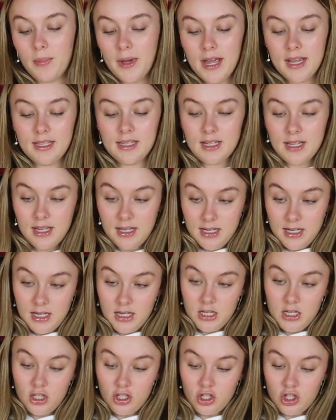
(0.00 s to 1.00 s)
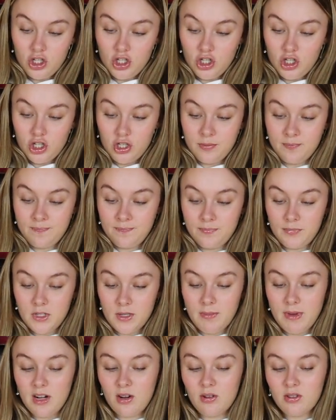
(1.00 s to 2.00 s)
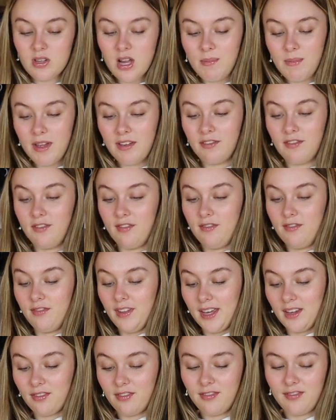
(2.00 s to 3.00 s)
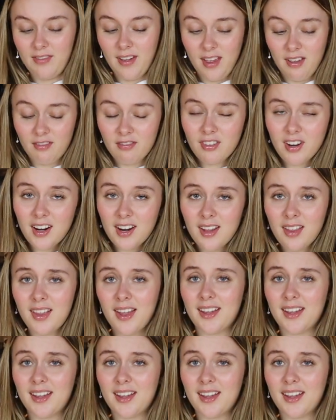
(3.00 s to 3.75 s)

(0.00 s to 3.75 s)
bit in each. Tomato is not my like favorite.